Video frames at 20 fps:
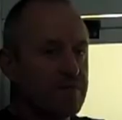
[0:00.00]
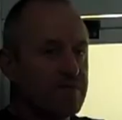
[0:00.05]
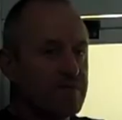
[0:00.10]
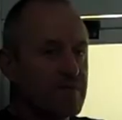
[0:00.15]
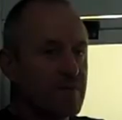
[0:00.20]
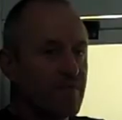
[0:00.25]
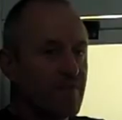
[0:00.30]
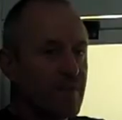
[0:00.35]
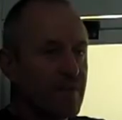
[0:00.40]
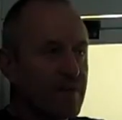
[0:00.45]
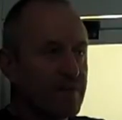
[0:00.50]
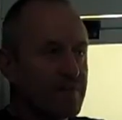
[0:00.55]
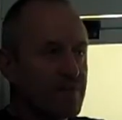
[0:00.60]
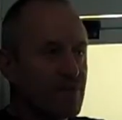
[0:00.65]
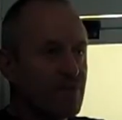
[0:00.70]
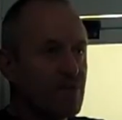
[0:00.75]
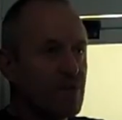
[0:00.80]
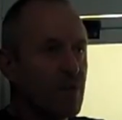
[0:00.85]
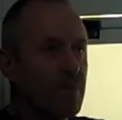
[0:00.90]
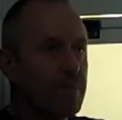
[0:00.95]
develop
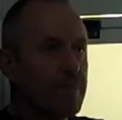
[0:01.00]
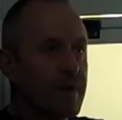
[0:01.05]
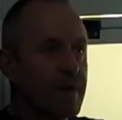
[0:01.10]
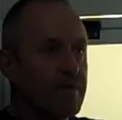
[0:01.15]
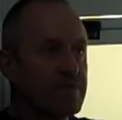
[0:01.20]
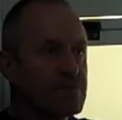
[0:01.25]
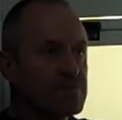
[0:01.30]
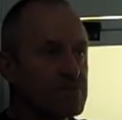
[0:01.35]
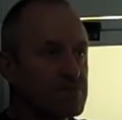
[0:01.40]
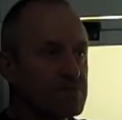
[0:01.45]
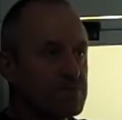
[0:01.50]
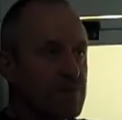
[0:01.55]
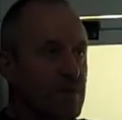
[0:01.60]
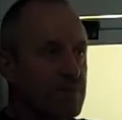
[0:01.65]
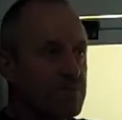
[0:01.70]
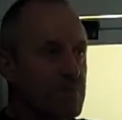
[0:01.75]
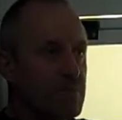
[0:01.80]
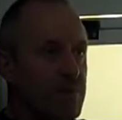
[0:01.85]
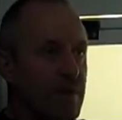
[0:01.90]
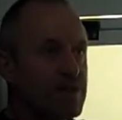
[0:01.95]
new compounds which
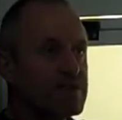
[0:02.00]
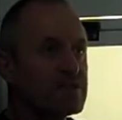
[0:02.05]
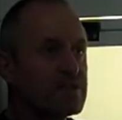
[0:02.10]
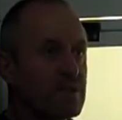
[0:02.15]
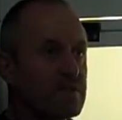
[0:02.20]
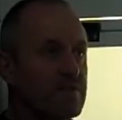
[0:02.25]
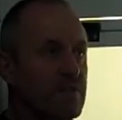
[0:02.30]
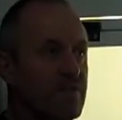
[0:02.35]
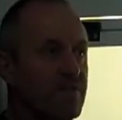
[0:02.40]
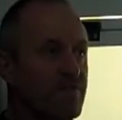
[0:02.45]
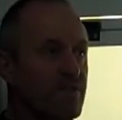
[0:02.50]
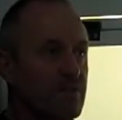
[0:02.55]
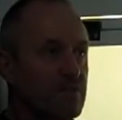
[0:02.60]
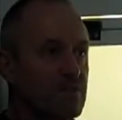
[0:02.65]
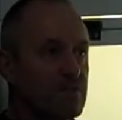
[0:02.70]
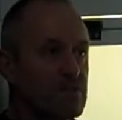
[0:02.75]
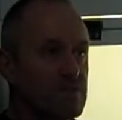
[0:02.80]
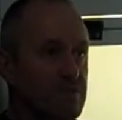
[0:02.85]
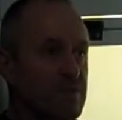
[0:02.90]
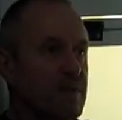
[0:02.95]
might be based on
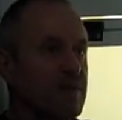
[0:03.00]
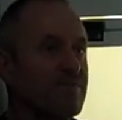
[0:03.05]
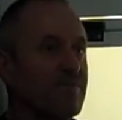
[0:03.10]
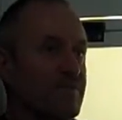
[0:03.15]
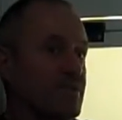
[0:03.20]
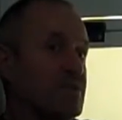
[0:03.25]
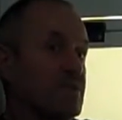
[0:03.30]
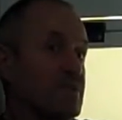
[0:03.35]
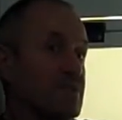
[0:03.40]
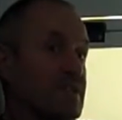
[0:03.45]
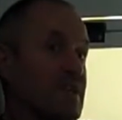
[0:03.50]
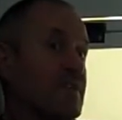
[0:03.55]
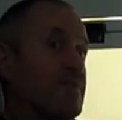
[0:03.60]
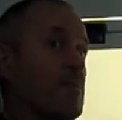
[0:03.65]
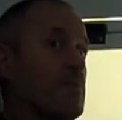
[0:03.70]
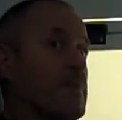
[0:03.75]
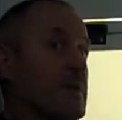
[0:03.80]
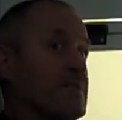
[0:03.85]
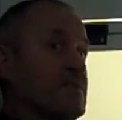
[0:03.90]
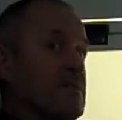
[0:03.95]
metformin, which may, for instance, have
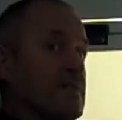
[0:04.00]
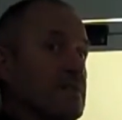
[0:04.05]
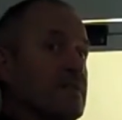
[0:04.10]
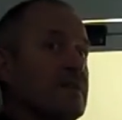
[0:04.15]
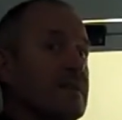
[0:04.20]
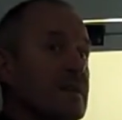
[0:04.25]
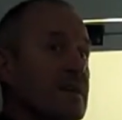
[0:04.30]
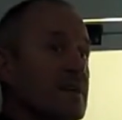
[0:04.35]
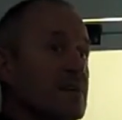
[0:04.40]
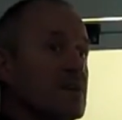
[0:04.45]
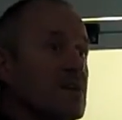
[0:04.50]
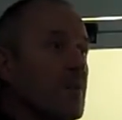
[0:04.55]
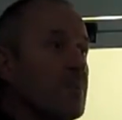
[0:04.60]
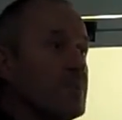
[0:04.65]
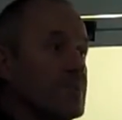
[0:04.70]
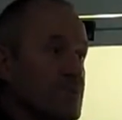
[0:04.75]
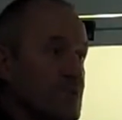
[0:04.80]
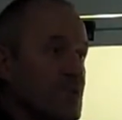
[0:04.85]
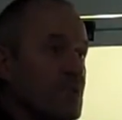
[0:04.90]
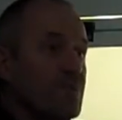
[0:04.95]
a better
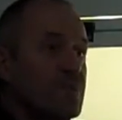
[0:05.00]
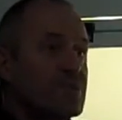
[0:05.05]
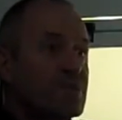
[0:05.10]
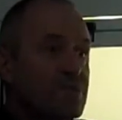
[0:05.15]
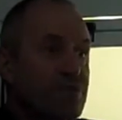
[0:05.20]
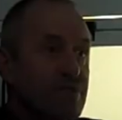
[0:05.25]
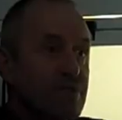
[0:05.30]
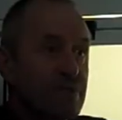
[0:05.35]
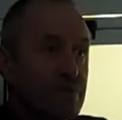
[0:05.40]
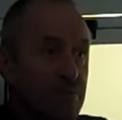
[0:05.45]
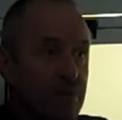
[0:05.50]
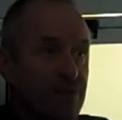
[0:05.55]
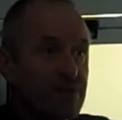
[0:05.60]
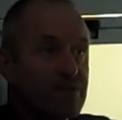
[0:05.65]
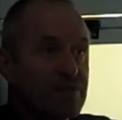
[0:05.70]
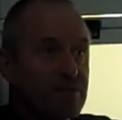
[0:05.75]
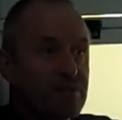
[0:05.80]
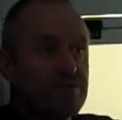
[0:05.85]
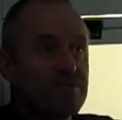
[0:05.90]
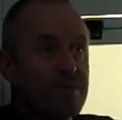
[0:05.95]
copper sequestering
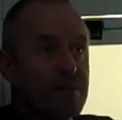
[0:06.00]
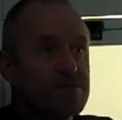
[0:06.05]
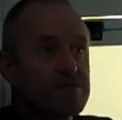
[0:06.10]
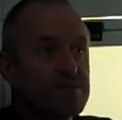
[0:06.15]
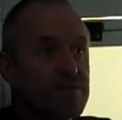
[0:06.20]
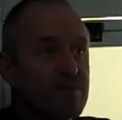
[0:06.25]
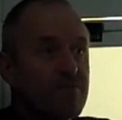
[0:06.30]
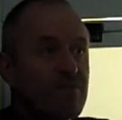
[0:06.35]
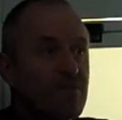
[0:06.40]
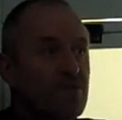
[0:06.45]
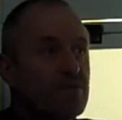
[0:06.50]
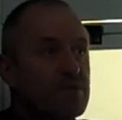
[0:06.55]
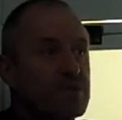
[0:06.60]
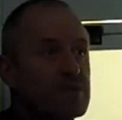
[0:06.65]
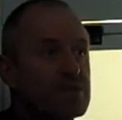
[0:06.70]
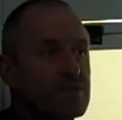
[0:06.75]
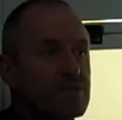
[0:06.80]
ability than perhaps metformin.